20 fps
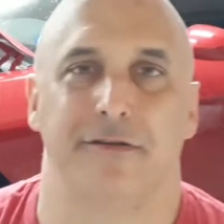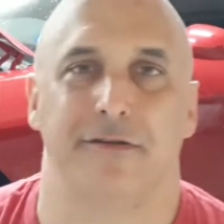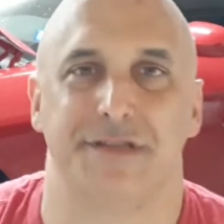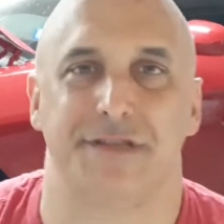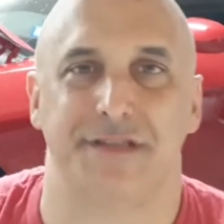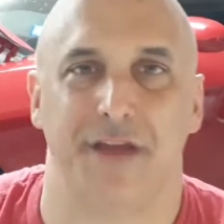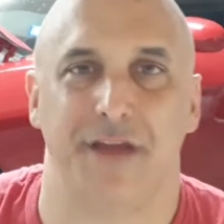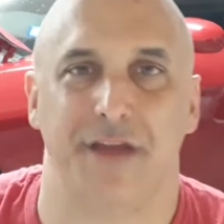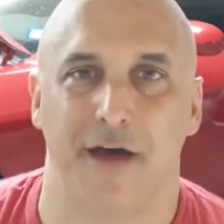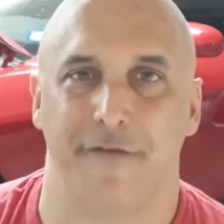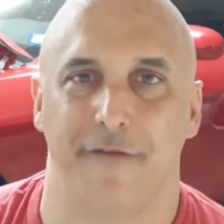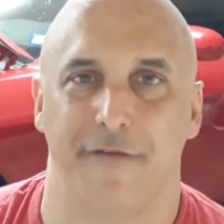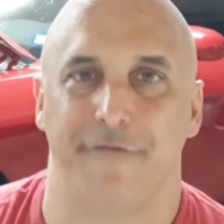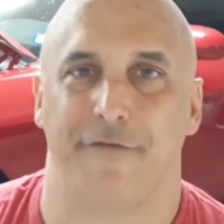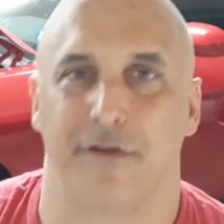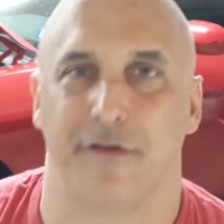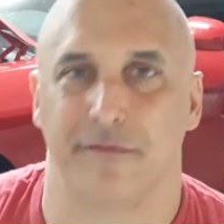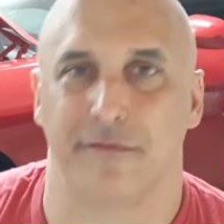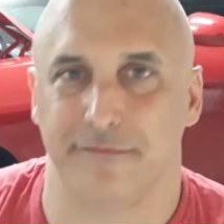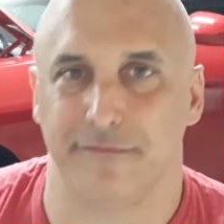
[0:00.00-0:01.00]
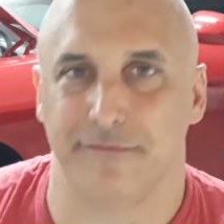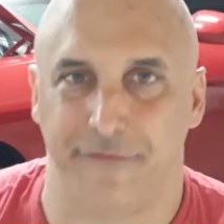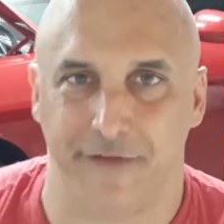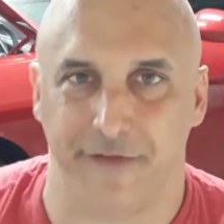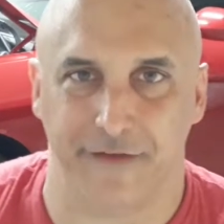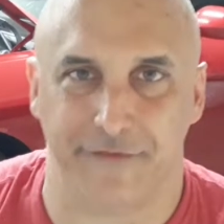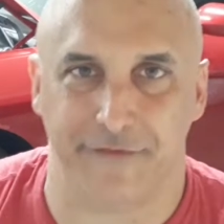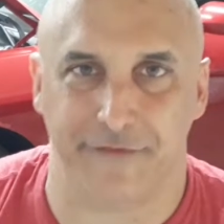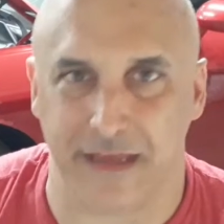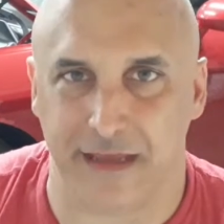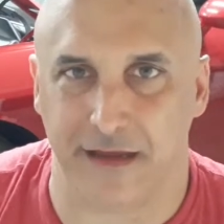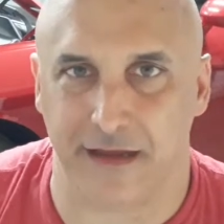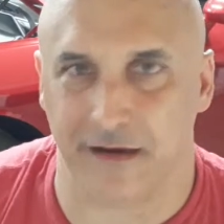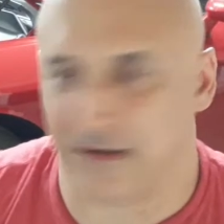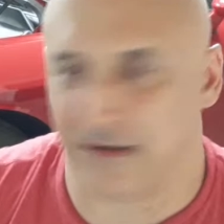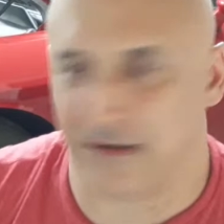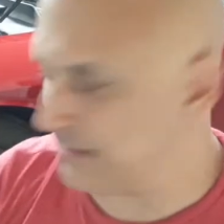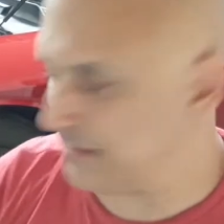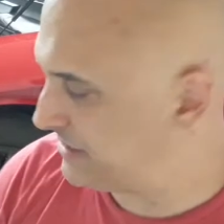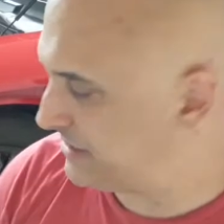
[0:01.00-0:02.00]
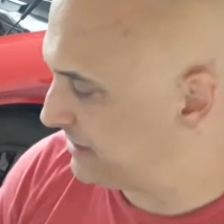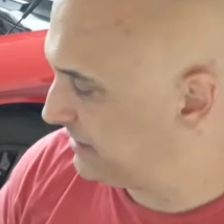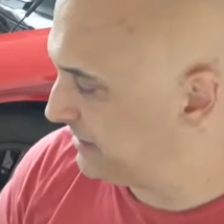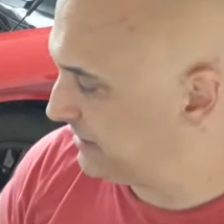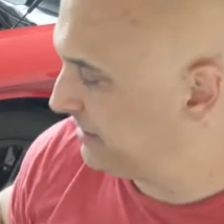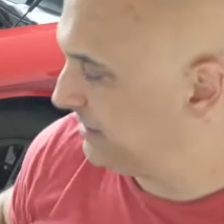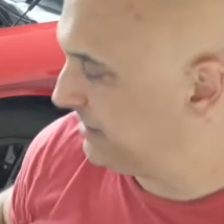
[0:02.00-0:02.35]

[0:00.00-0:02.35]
stuff for 50 years.